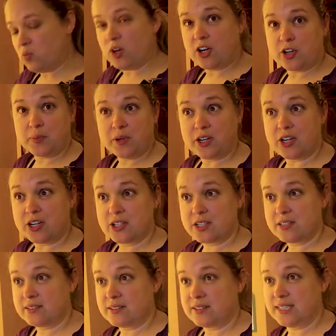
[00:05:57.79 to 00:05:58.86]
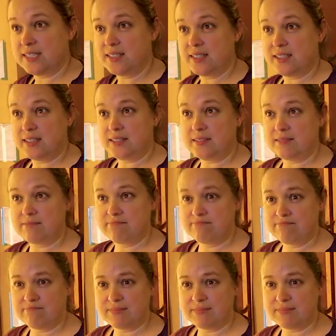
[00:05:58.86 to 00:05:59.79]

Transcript: the water park in, I